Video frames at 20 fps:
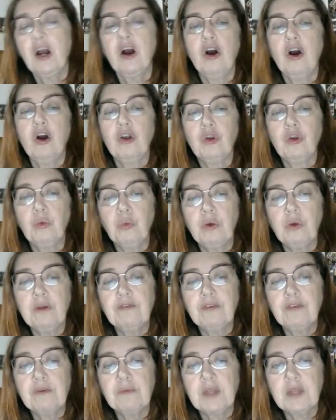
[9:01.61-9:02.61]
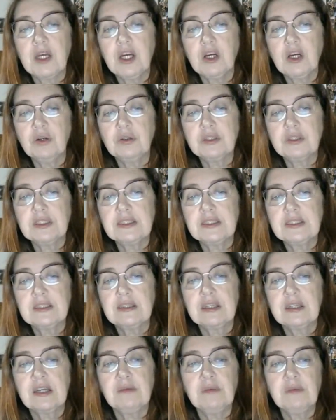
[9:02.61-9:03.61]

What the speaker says: All the wood from those can be